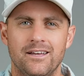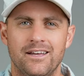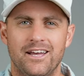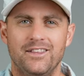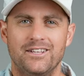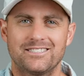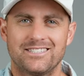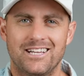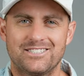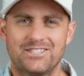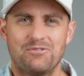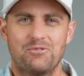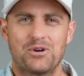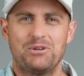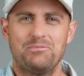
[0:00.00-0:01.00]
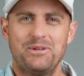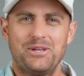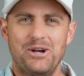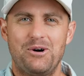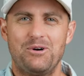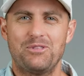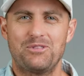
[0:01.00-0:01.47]
In this lesson, we're going to be
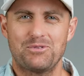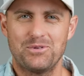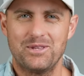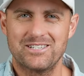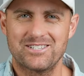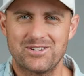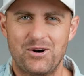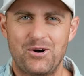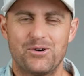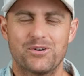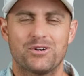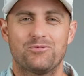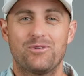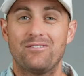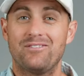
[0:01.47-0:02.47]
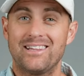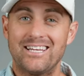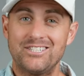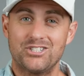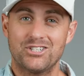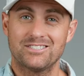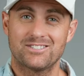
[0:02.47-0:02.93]
going through the song
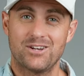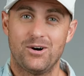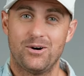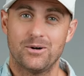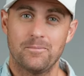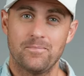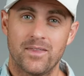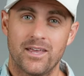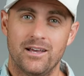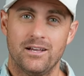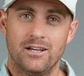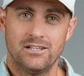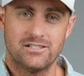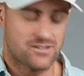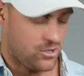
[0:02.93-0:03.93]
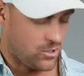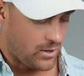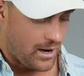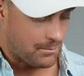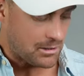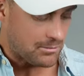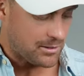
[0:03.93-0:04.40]
Revelation Song. So
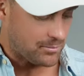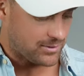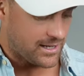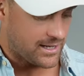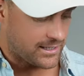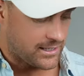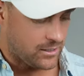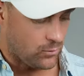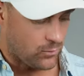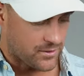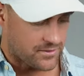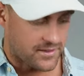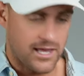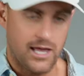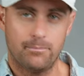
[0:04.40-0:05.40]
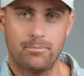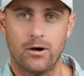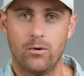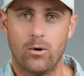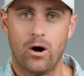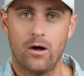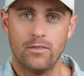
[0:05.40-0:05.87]
I'm going to be playing it with
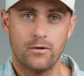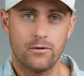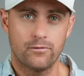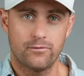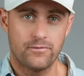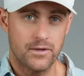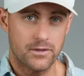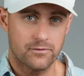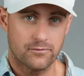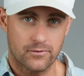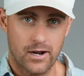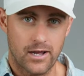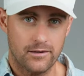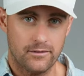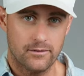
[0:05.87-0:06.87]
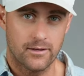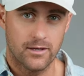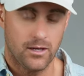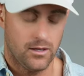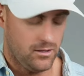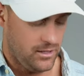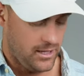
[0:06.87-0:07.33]
capo on the fifth fret
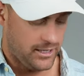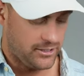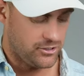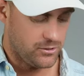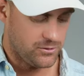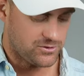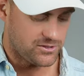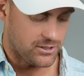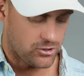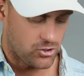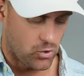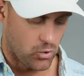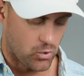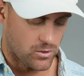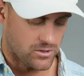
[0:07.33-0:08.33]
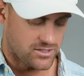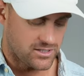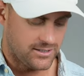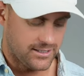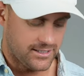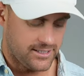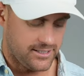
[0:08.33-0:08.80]
and using chords
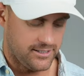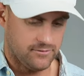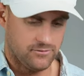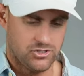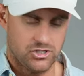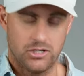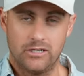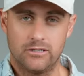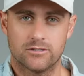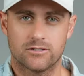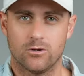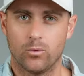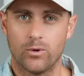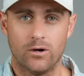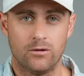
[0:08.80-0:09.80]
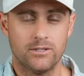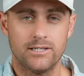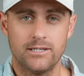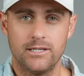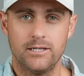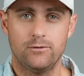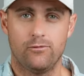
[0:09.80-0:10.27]
in the key of G. So we only
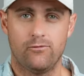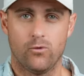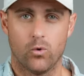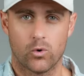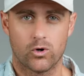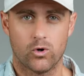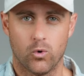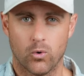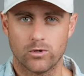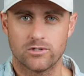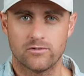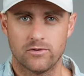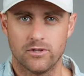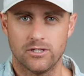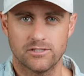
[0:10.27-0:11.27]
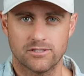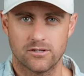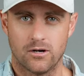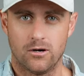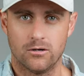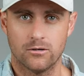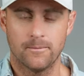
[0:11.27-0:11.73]
need four chords for this
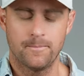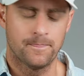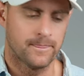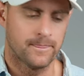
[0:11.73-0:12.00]
song.